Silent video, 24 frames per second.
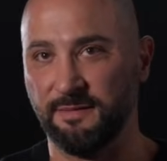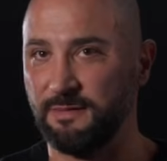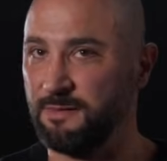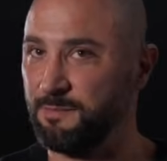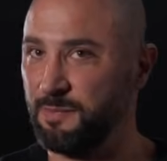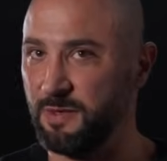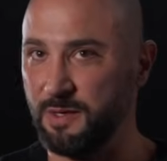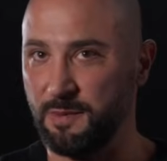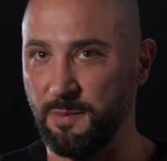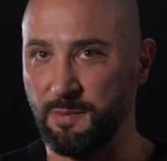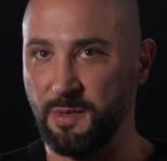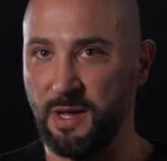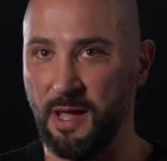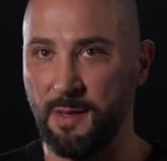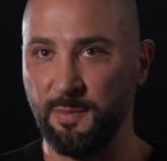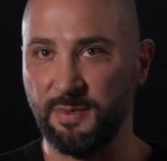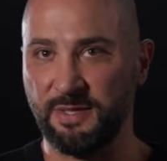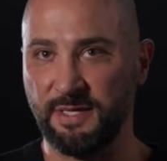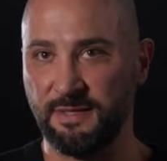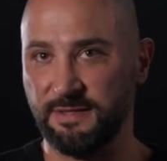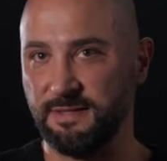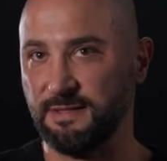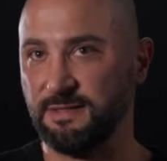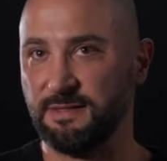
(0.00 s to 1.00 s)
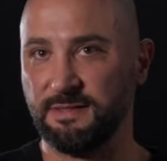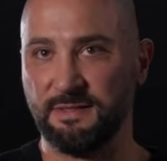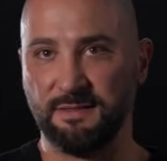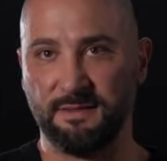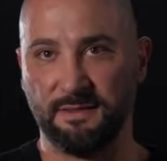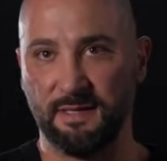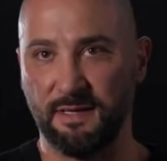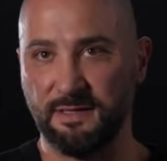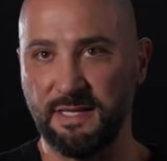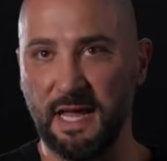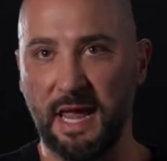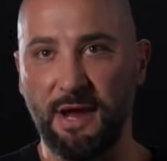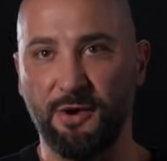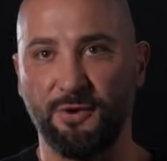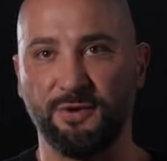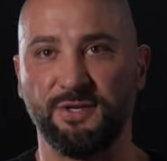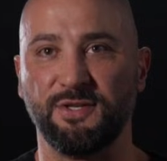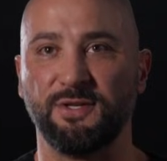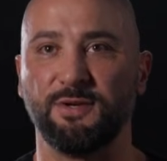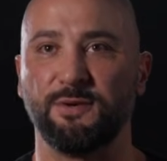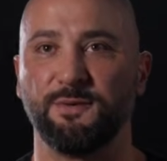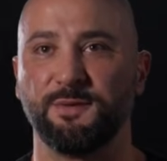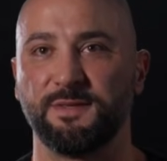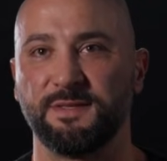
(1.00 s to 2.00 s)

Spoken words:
The competition is a day or two.